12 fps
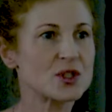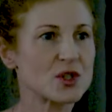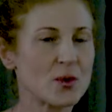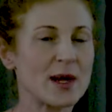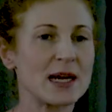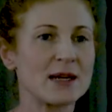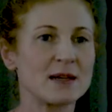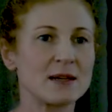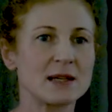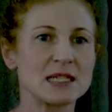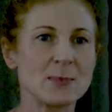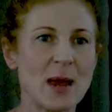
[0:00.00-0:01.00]
screen
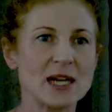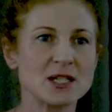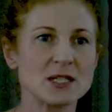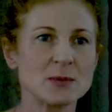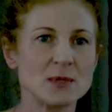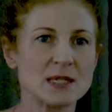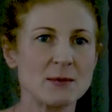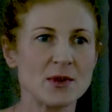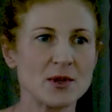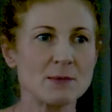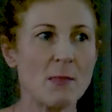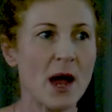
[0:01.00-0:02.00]
these patients with some of
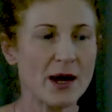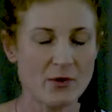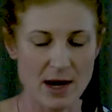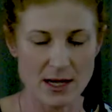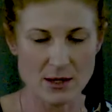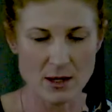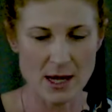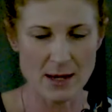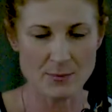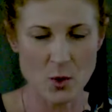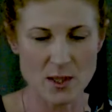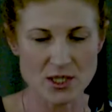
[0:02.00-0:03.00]
those migraine
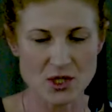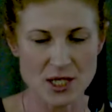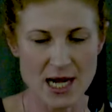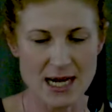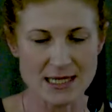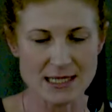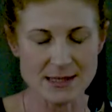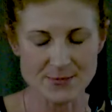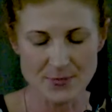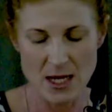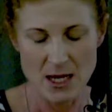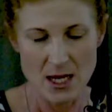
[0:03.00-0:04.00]
questionnaires.
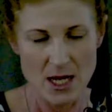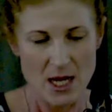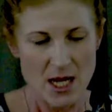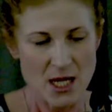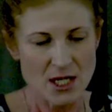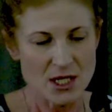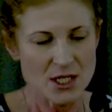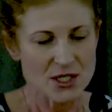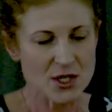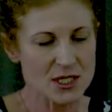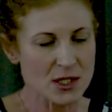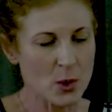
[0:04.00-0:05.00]

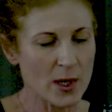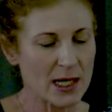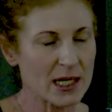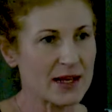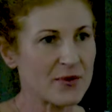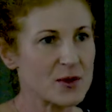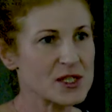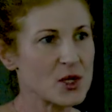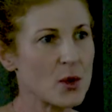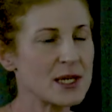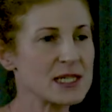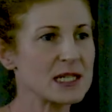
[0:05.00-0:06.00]
So just quickly, if we're
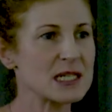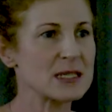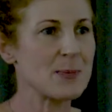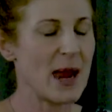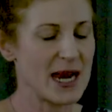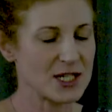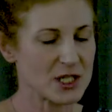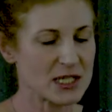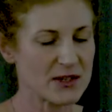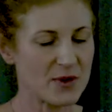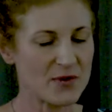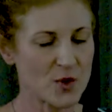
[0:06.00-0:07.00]
talking to these
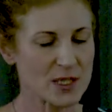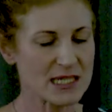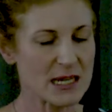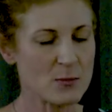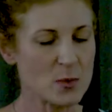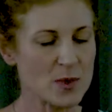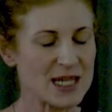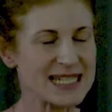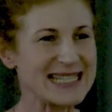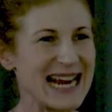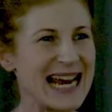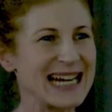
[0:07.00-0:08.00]
patients, if we've got someone with a
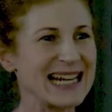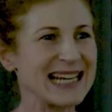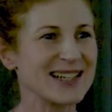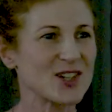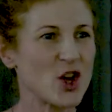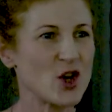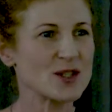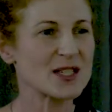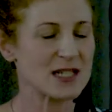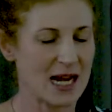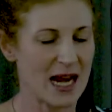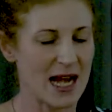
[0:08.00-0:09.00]
daily and
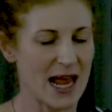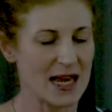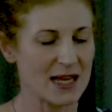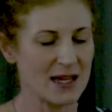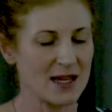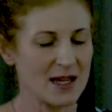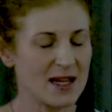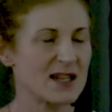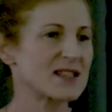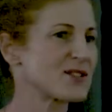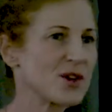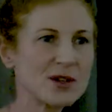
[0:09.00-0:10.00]
constant headache,
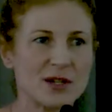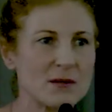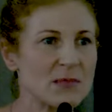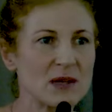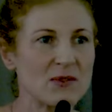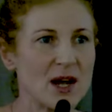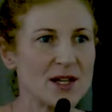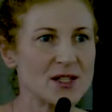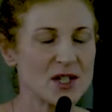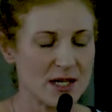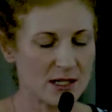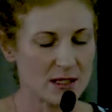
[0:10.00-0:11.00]
it's not going to be
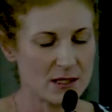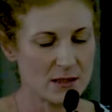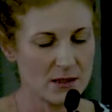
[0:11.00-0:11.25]
rhinogenic.